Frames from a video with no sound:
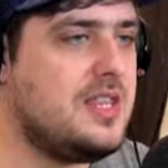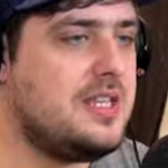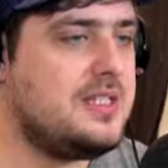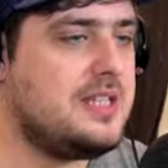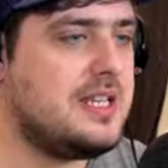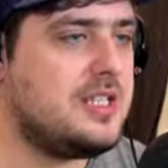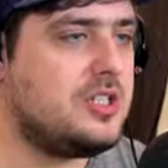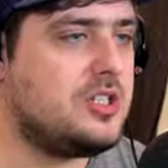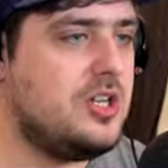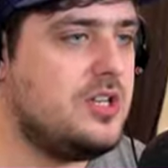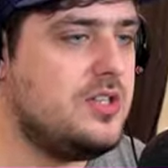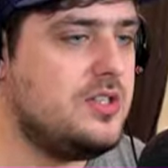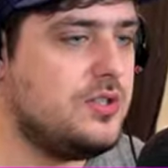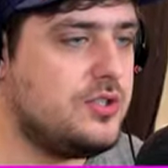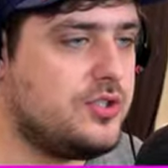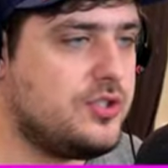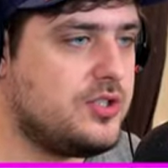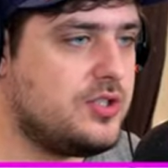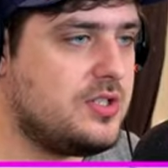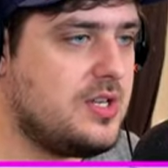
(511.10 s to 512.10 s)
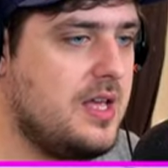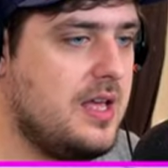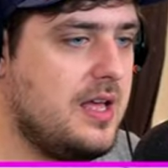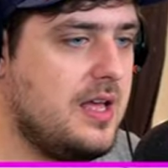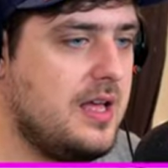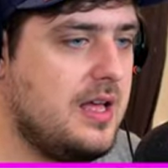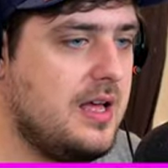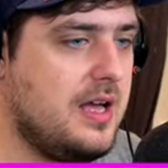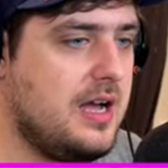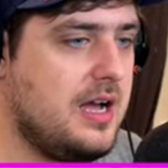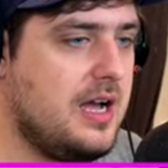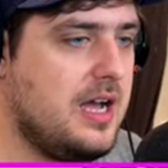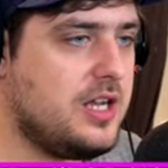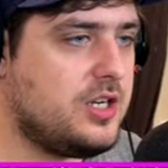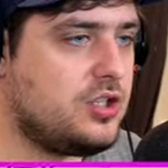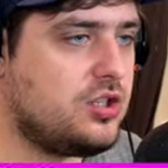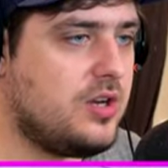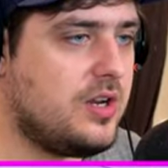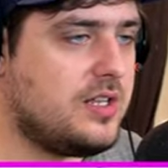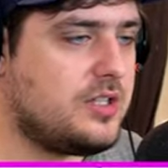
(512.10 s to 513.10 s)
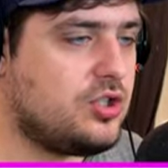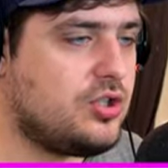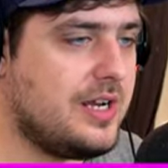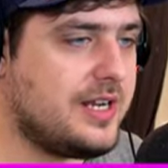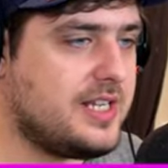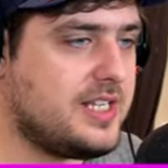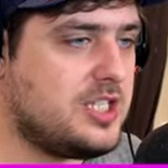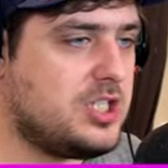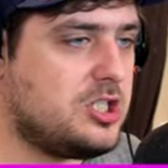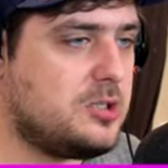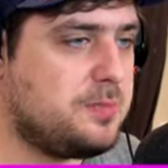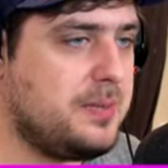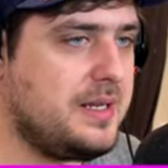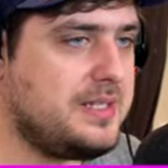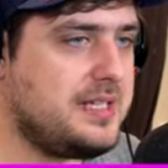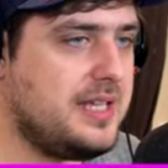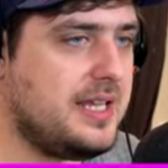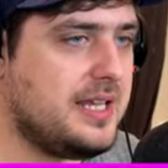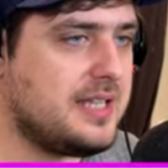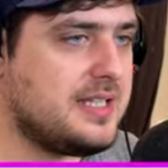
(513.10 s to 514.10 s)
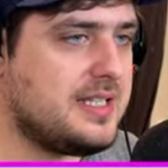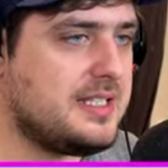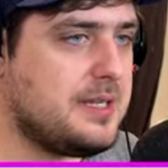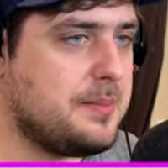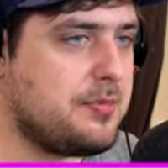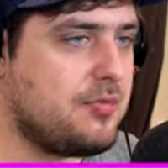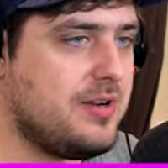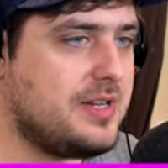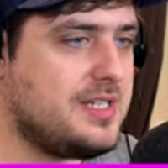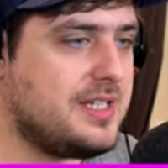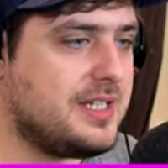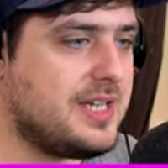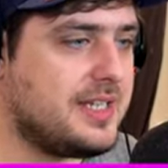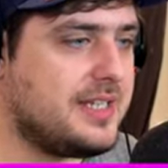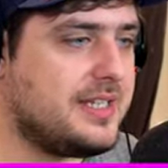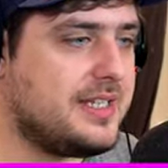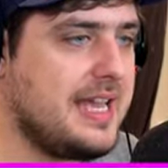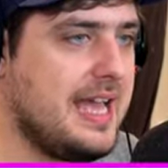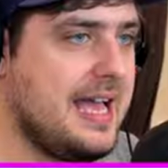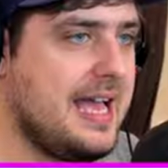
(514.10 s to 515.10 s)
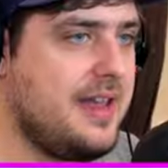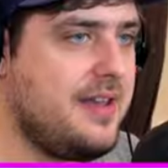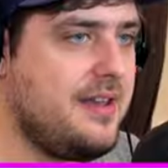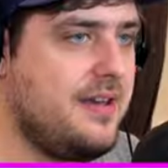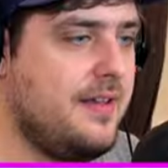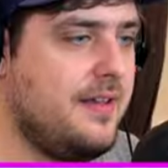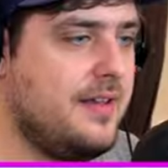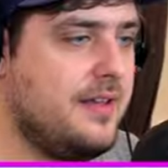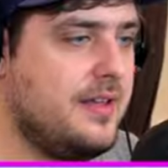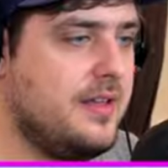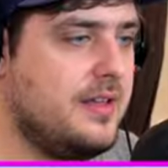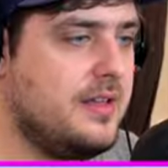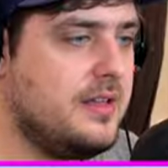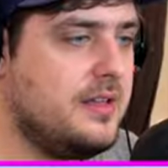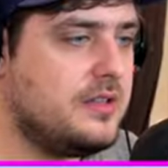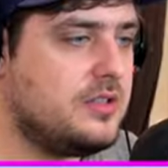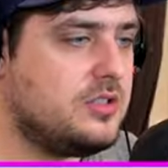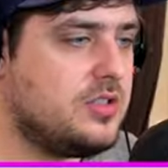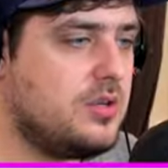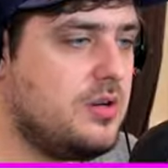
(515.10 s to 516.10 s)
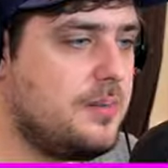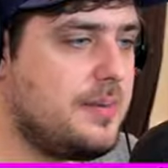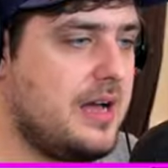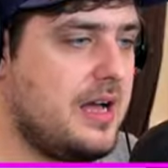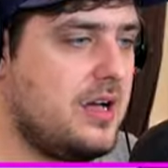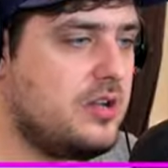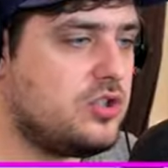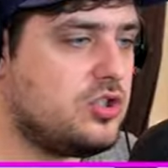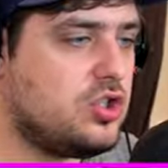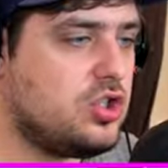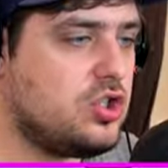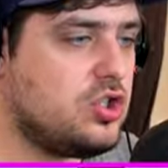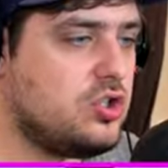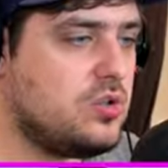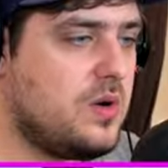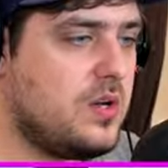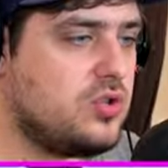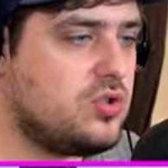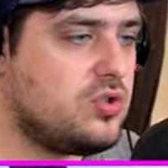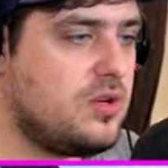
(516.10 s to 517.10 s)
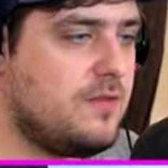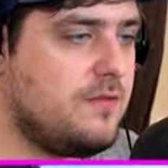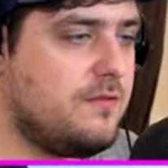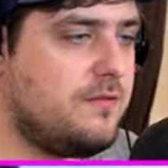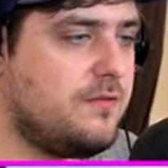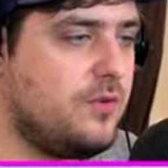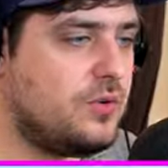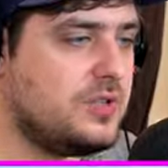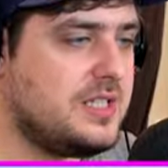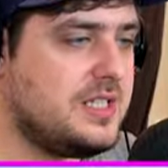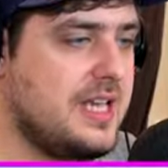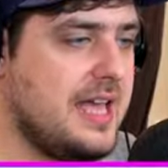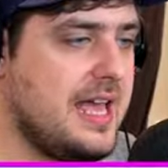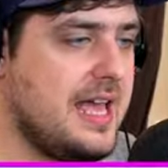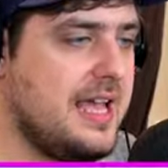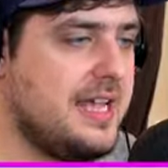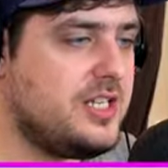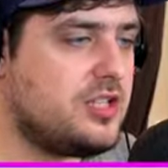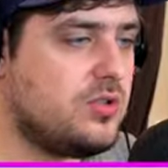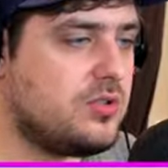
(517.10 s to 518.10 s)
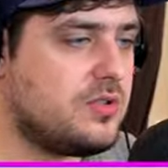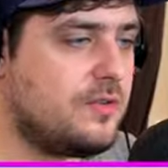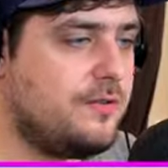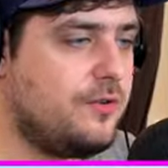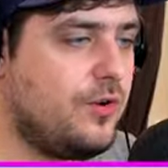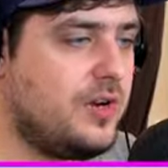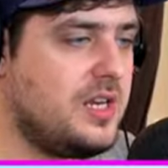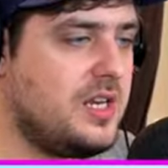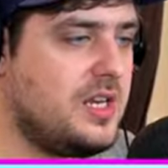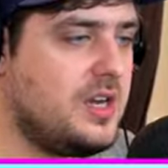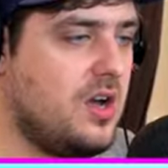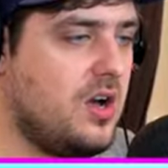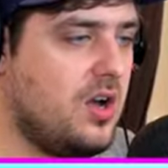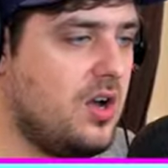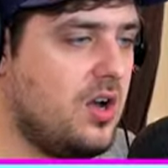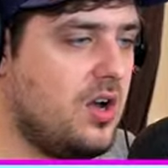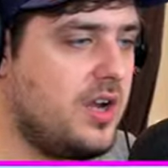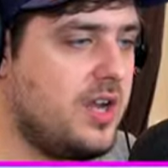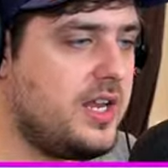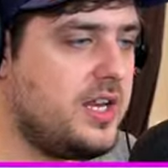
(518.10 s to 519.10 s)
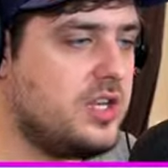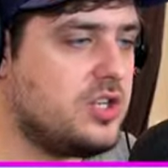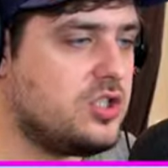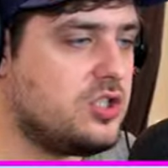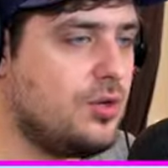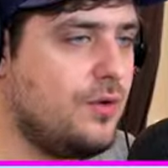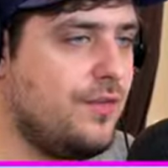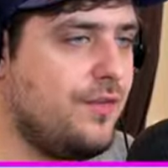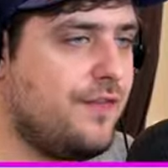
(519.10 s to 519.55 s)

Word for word: the distance. Uh, tra track is splitting and separating again. Doing about two forty-eight, two forty-nine, two